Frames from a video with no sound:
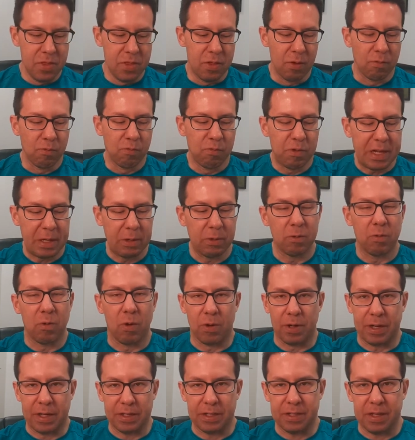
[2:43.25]
The real
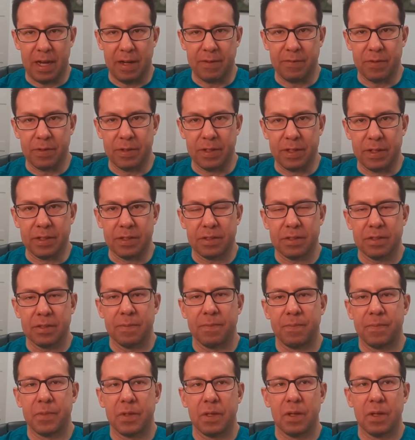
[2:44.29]
warning sign for this